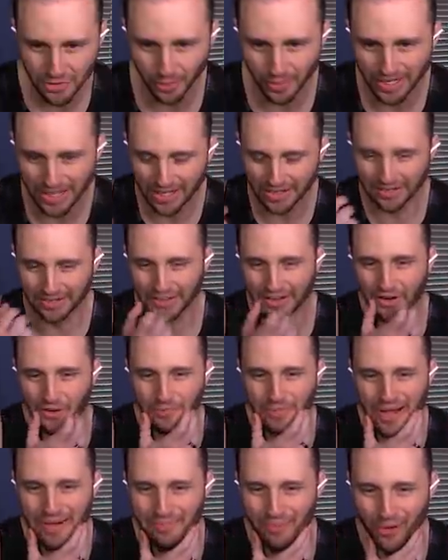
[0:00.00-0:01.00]
So we need a little
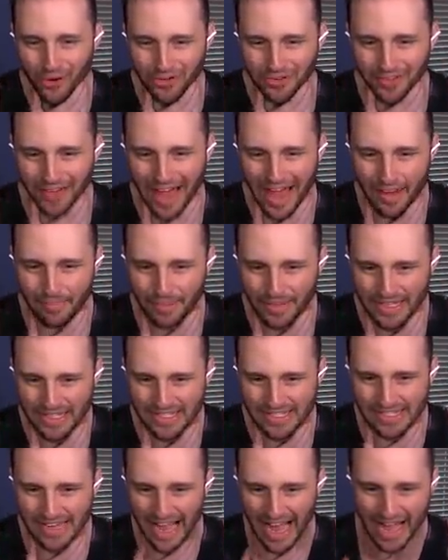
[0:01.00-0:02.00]
bit more
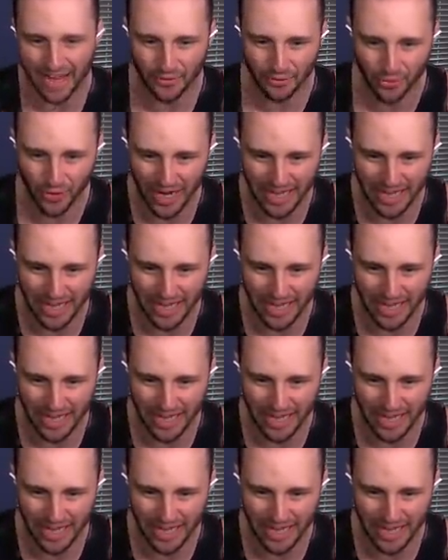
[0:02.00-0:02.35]
lapis and